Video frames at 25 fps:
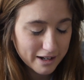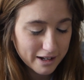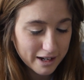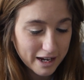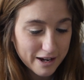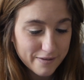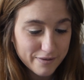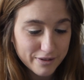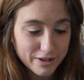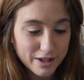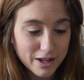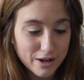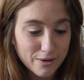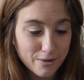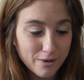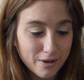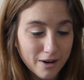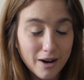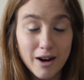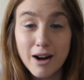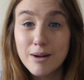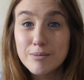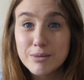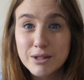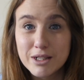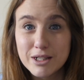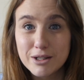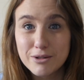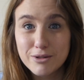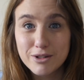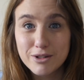even though I'm still